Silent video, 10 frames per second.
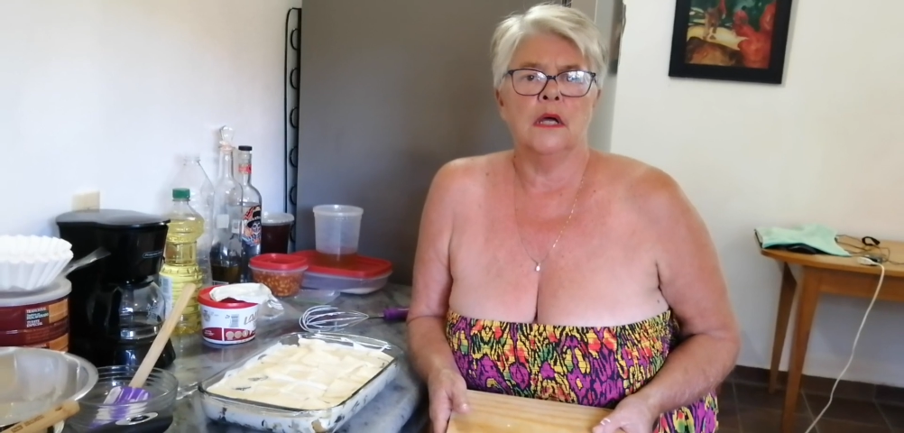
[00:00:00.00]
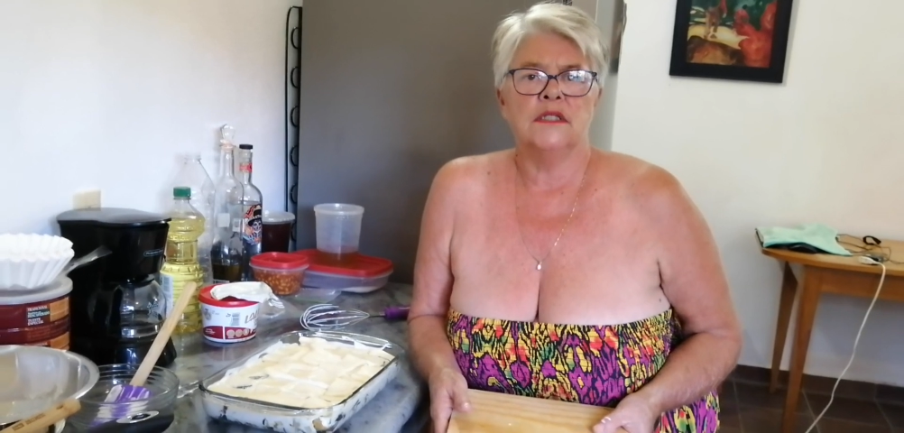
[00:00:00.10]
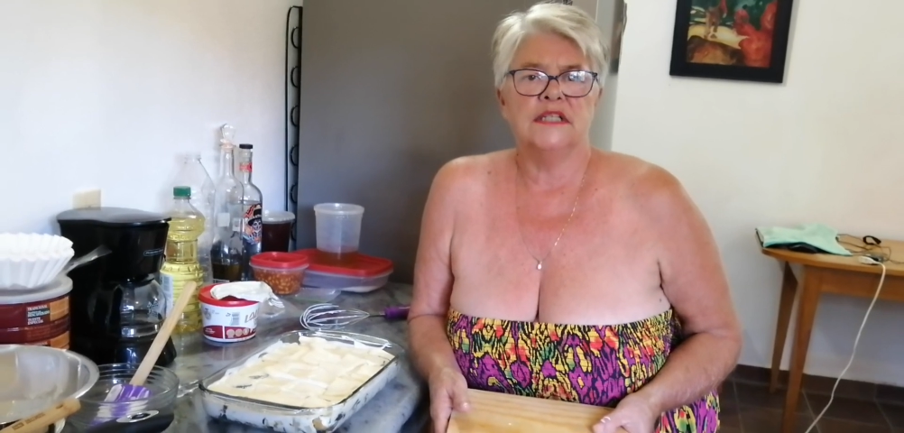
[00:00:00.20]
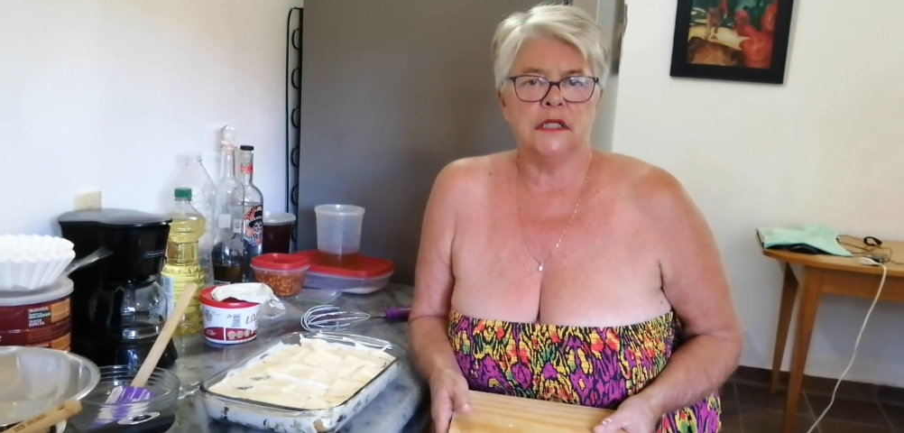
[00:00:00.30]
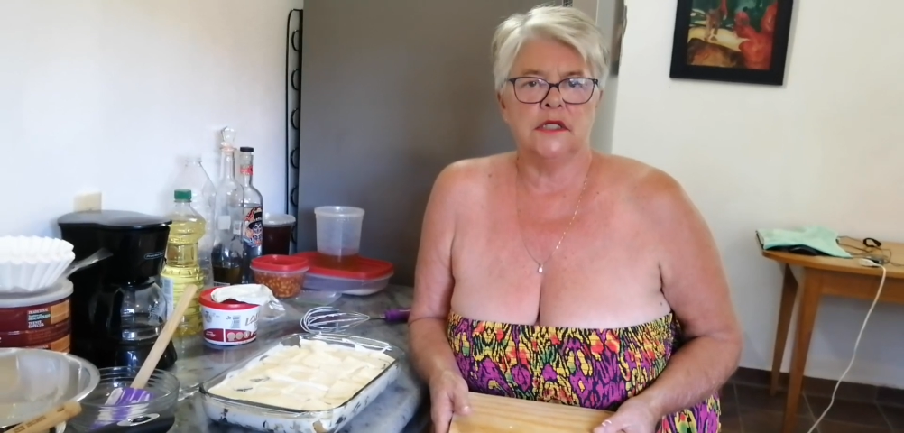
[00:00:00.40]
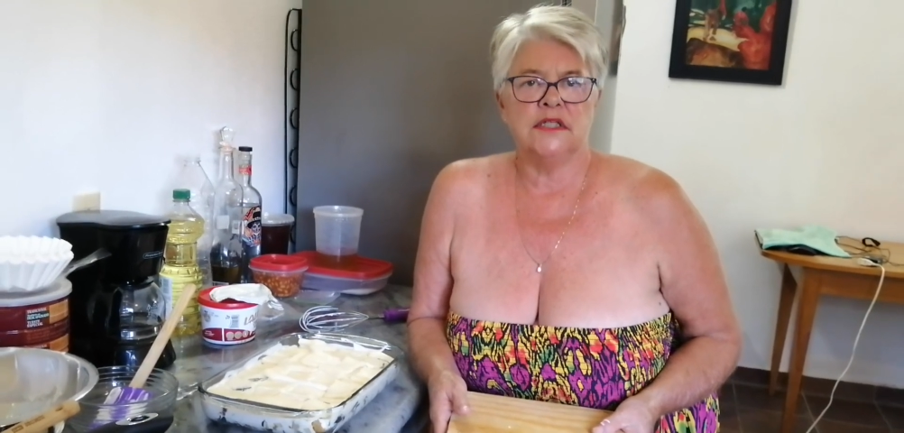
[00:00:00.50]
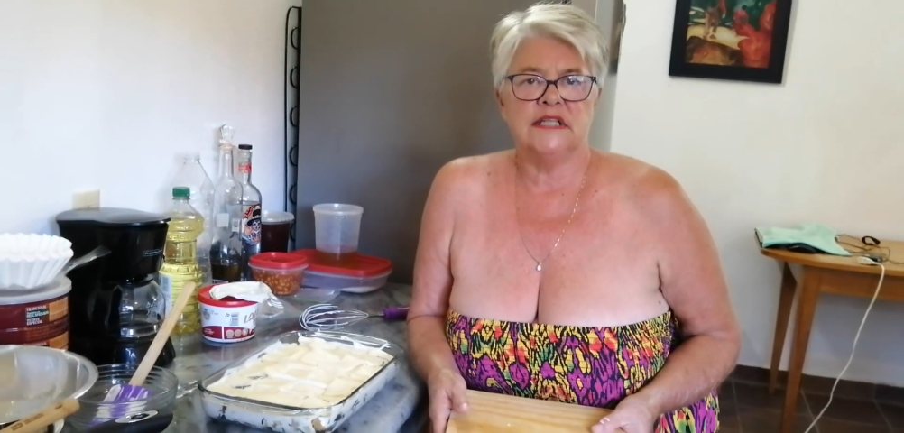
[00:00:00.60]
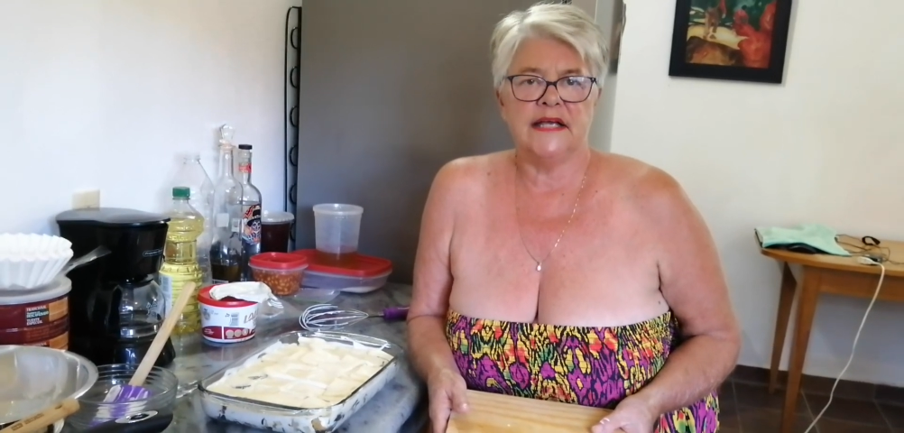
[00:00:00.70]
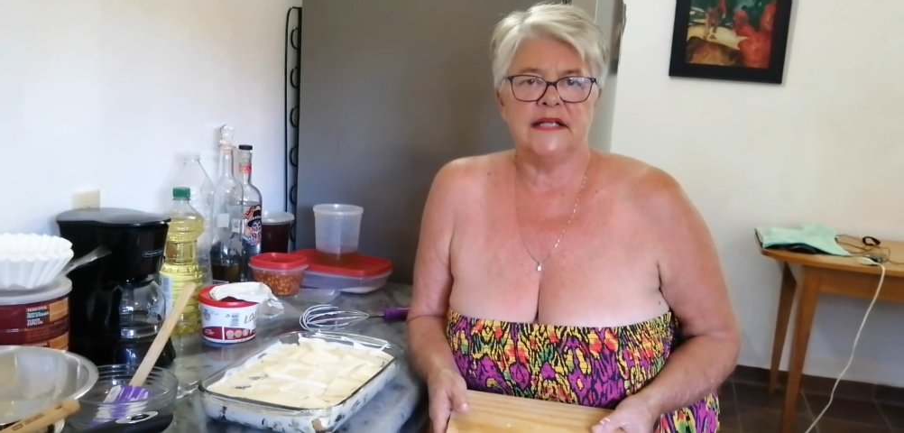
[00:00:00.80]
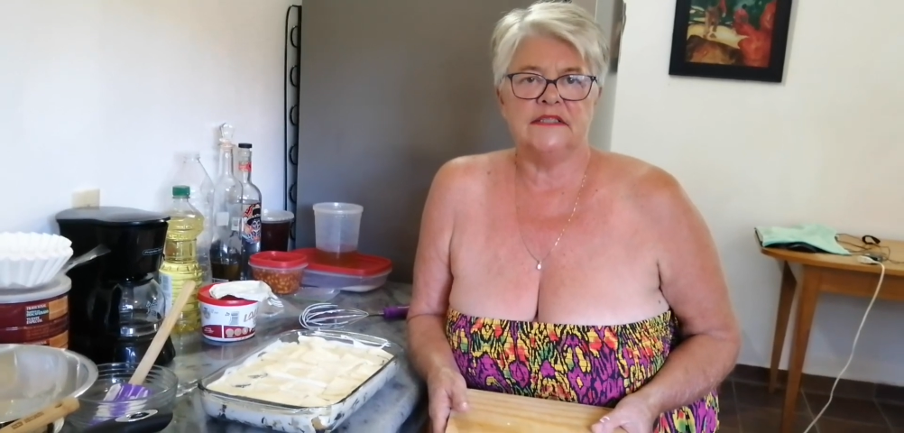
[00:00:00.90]
till it looks
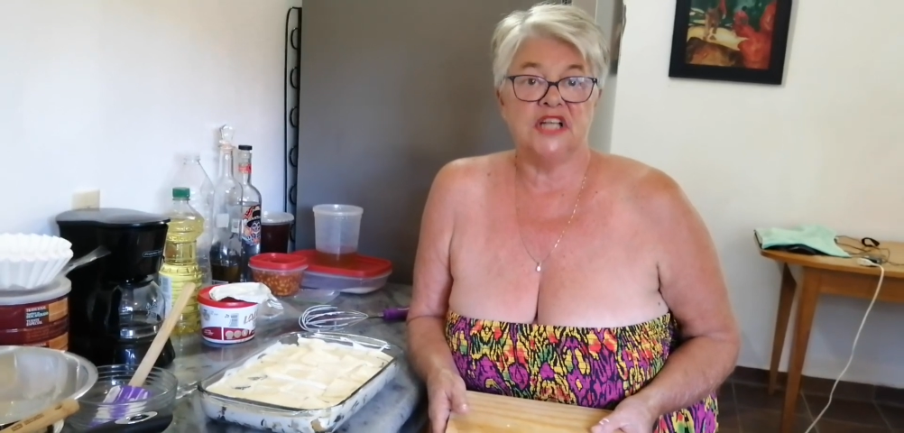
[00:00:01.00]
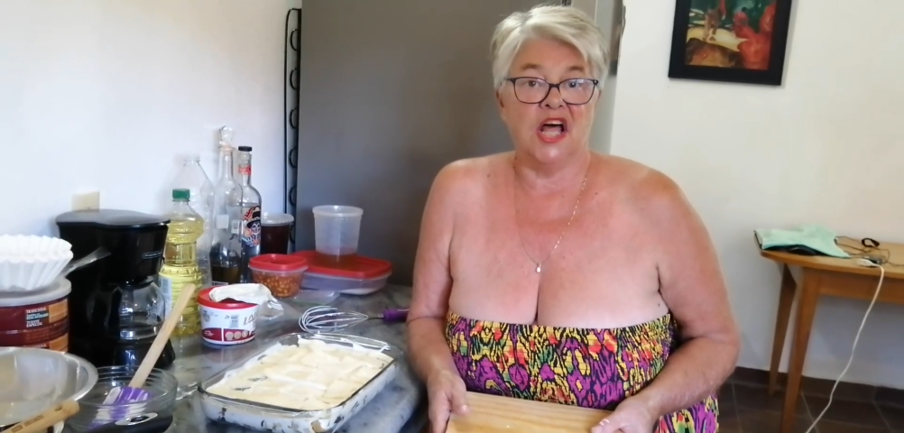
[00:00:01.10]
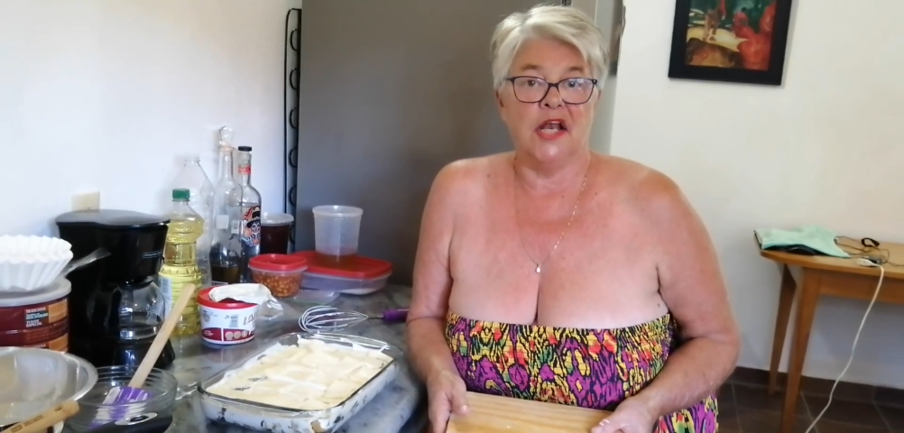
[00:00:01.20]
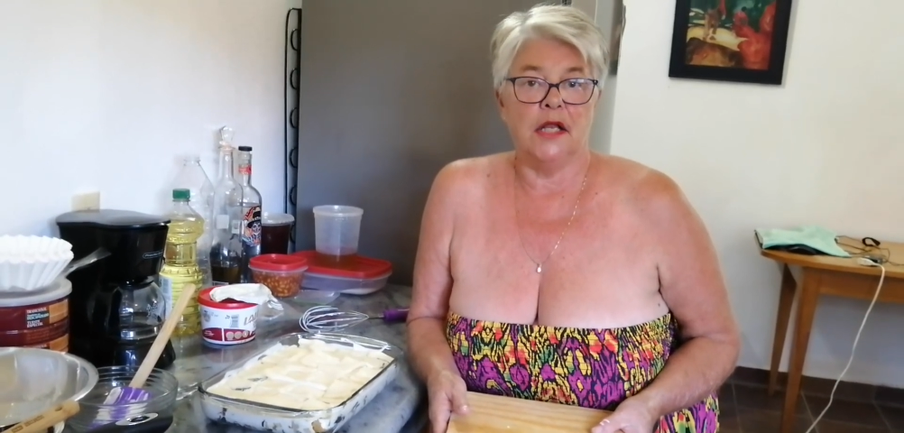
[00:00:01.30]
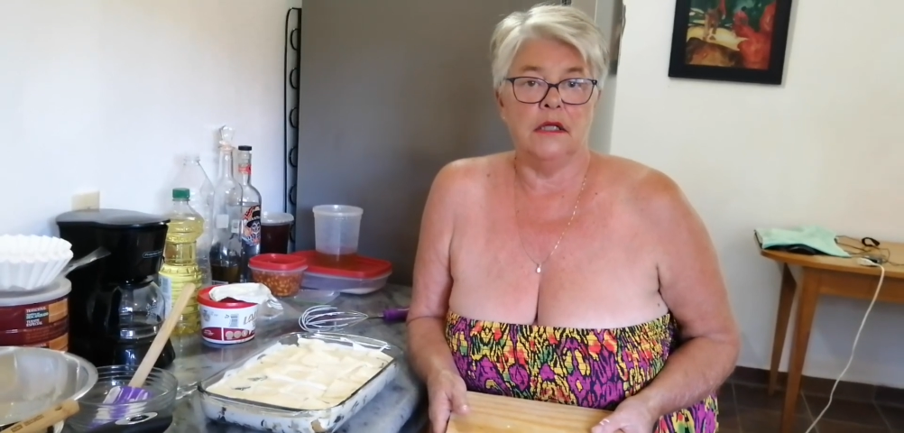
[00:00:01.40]
like it's done.